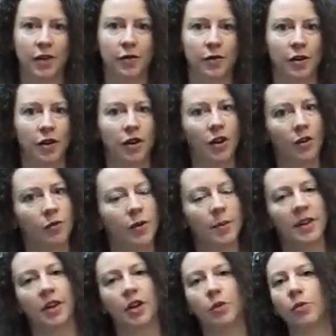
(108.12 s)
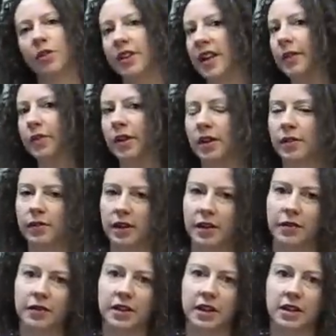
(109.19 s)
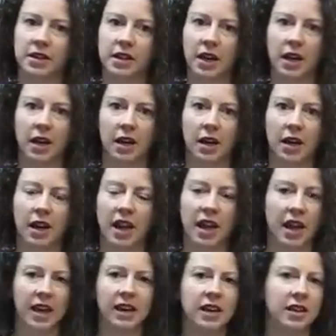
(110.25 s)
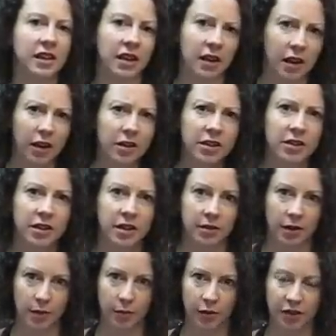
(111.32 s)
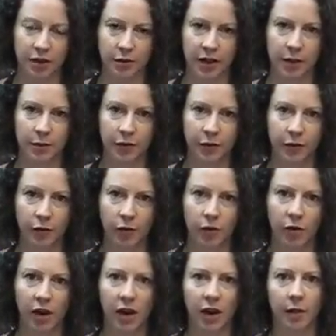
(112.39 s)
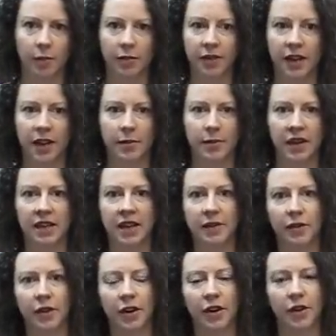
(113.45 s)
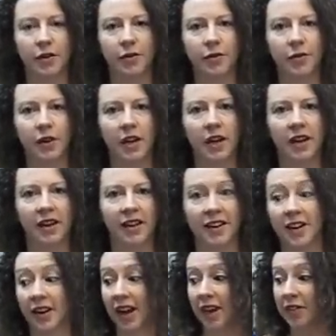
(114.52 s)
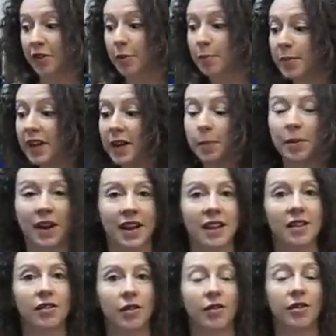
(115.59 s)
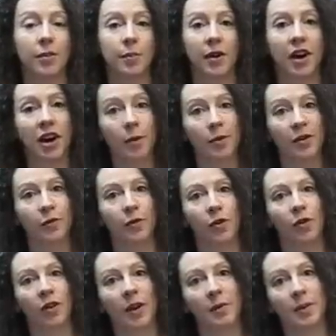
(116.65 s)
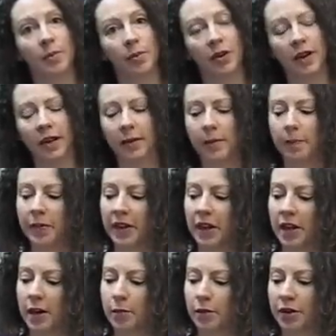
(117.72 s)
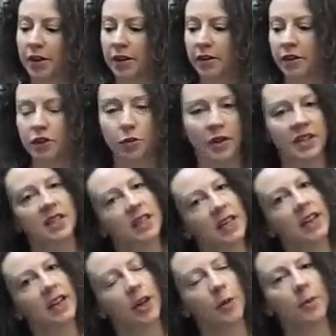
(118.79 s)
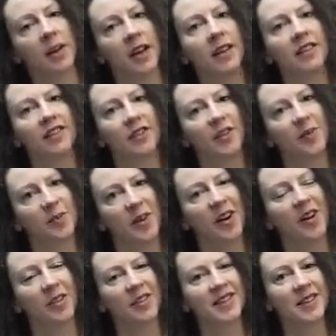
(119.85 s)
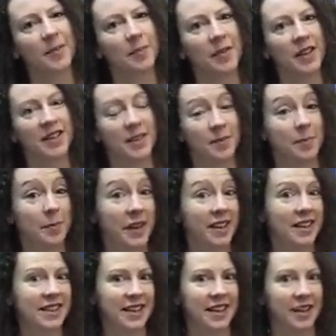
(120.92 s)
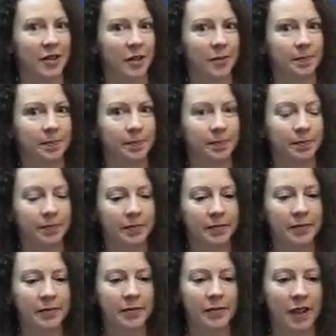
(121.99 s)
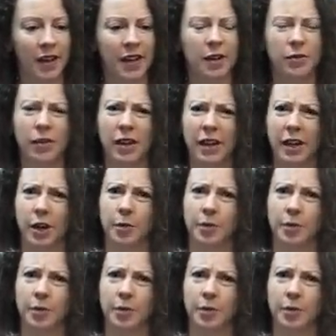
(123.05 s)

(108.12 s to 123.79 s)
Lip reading: for a lot of women who will never have lifted anything close to their own body weight before. They may never have, had the big plates on the bar before. I mean, putting the 20 kilo plates on a bar is a big deal, and it really